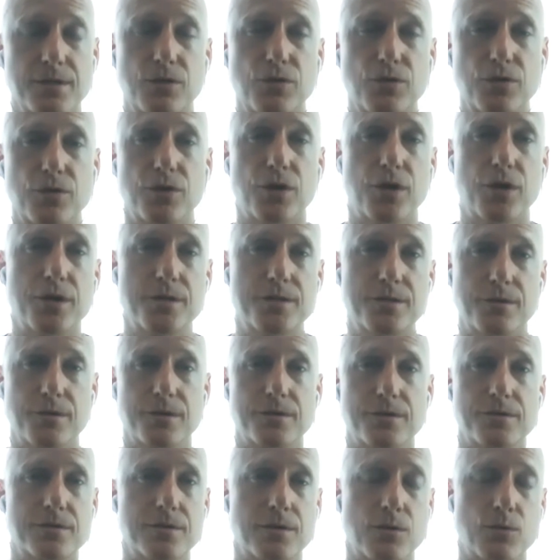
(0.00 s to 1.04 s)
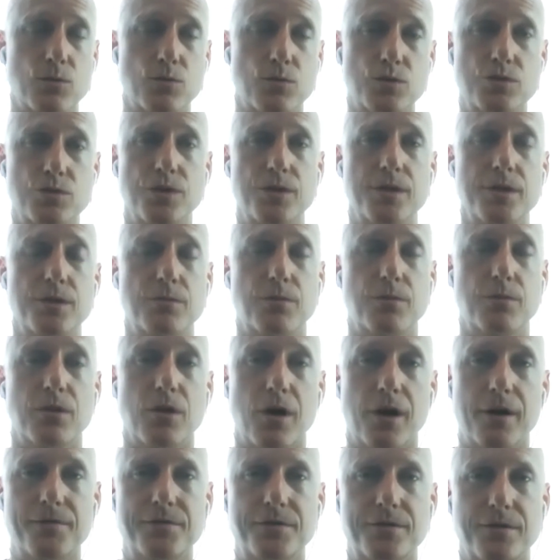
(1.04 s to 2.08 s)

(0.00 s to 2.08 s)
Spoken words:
I couldn't go, so I was tuned into a live